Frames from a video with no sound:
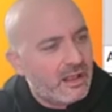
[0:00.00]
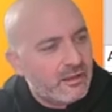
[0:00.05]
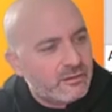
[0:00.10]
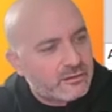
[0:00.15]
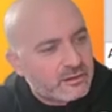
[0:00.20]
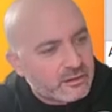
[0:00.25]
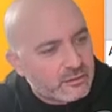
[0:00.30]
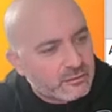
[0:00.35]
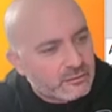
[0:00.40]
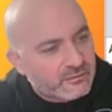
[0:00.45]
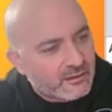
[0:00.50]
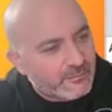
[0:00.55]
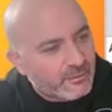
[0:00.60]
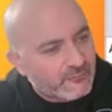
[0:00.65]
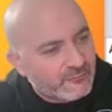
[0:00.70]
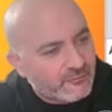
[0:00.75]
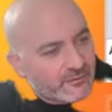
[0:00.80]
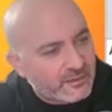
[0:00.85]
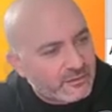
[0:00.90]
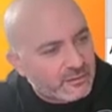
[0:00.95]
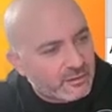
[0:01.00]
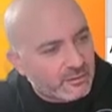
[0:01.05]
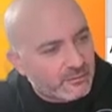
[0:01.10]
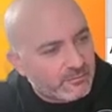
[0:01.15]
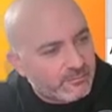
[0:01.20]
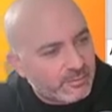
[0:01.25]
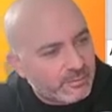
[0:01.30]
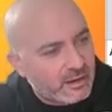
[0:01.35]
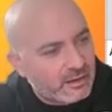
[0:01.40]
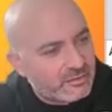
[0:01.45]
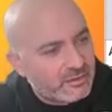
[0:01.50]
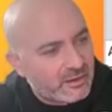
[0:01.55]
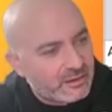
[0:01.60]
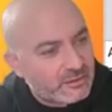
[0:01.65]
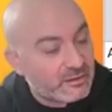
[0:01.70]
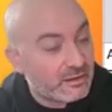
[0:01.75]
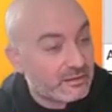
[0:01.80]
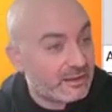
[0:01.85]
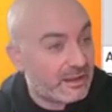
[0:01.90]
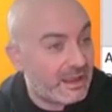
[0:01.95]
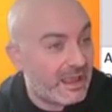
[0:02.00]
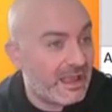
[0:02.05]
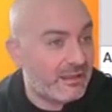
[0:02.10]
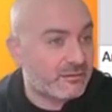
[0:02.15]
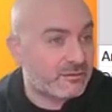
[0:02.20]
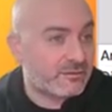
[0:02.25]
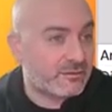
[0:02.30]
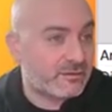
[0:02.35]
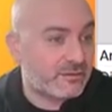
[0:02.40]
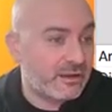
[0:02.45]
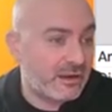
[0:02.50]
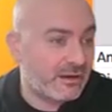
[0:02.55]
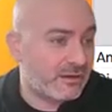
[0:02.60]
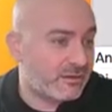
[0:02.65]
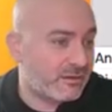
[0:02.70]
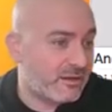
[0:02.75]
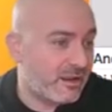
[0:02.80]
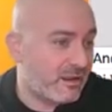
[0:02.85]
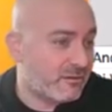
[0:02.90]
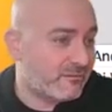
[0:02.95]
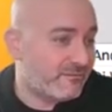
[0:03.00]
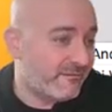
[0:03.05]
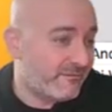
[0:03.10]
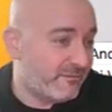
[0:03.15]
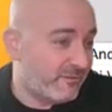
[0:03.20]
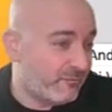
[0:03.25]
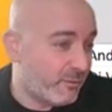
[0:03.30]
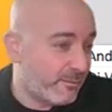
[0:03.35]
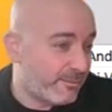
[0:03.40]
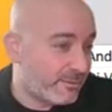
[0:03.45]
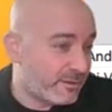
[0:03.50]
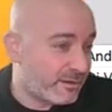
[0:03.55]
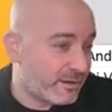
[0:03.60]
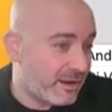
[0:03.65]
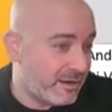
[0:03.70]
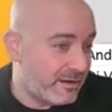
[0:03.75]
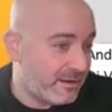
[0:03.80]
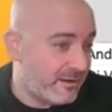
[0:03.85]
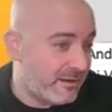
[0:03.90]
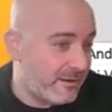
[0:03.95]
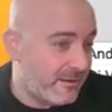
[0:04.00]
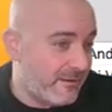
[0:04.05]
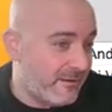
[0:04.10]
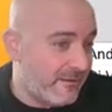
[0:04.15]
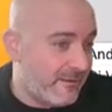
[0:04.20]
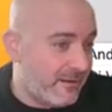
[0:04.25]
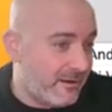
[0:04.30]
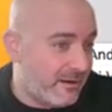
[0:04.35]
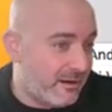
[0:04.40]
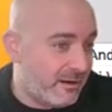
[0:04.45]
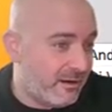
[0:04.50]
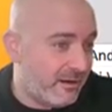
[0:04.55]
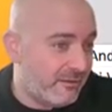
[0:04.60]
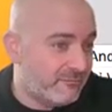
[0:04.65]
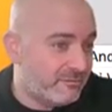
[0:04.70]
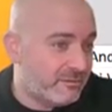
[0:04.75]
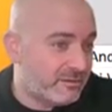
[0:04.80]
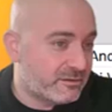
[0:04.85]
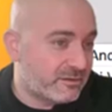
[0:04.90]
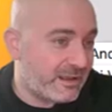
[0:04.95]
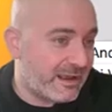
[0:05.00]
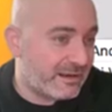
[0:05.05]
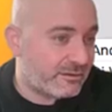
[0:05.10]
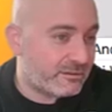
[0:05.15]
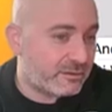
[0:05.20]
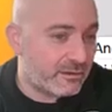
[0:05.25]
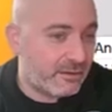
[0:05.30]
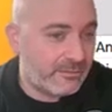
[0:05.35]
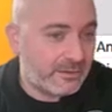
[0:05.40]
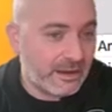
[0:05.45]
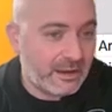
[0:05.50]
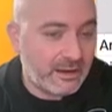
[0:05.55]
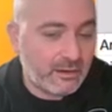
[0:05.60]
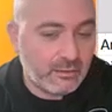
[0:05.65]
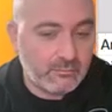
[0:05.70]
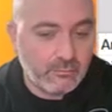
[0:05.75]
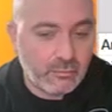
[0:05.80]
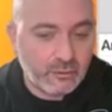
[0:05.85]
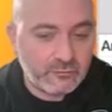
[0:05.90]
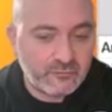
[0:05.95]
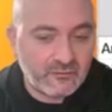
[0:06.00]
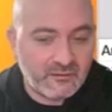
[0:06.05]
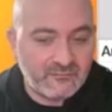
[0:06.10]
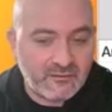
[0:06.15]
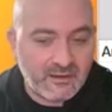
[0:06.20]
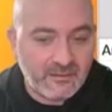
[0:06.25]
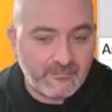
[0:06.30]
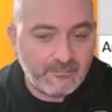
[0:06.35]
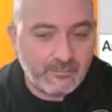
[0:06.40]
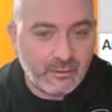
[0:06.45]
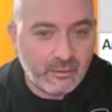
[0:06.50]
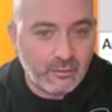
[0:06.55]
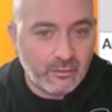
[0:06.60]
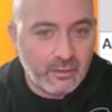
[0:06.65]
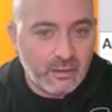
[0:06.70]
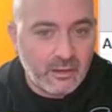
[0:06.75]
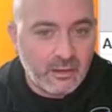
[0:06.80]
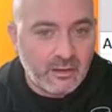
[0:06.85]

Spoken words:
single tempo fencer, but that's not the case. Data says 54% of his attacks are coming out multi-tempo.